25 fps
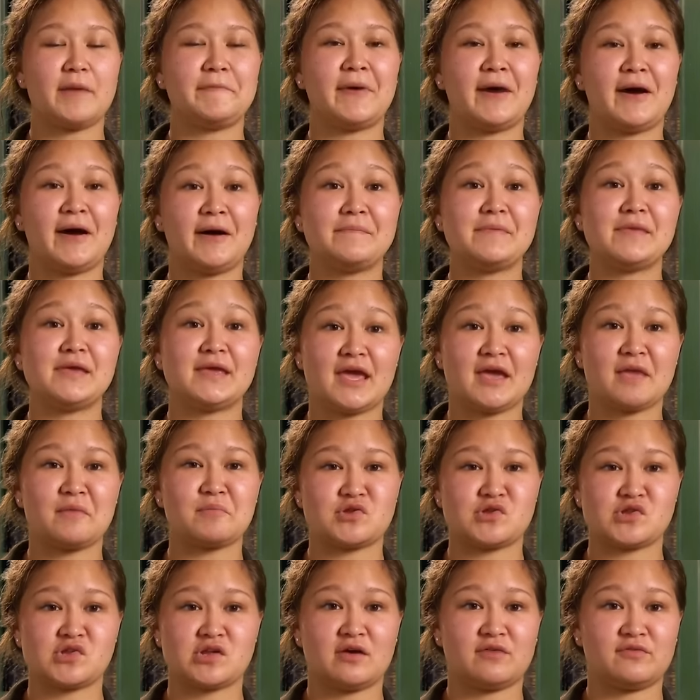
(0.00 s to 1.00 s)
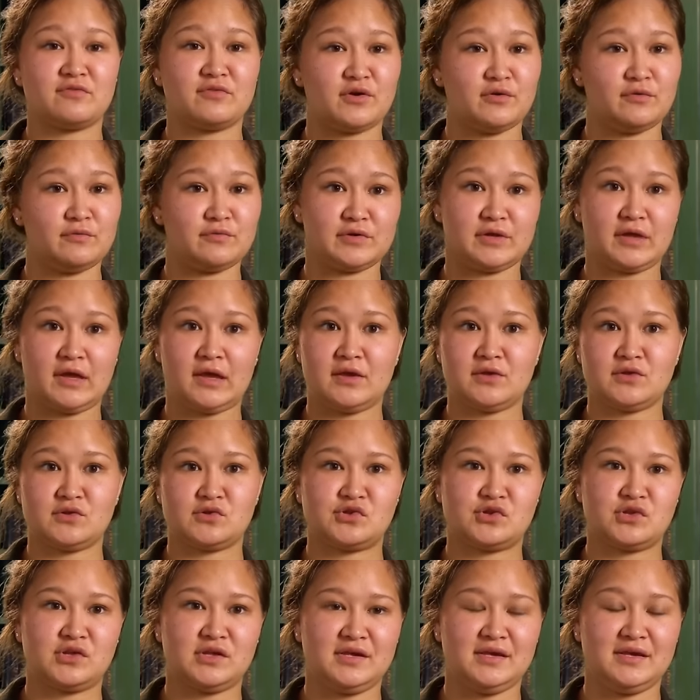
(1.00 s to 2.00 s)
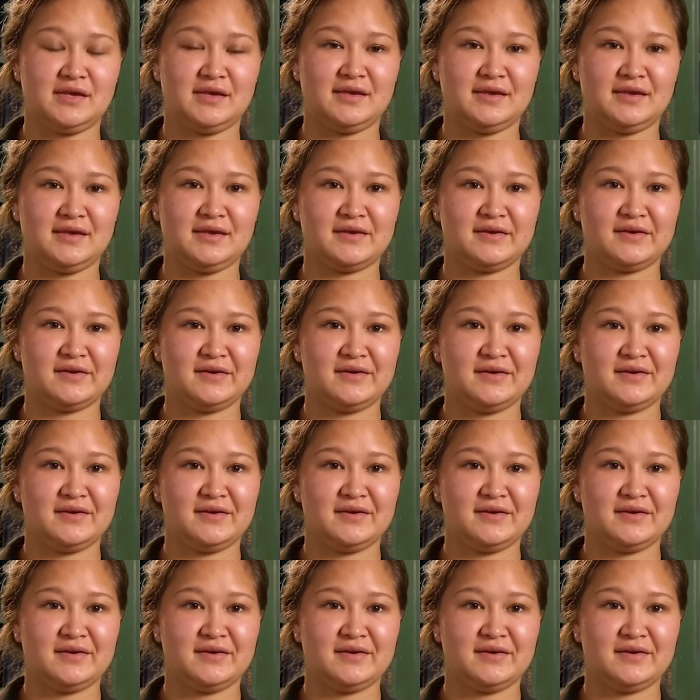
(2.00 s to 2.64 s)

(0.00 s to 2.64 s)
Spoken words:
mom became a chef overnight. She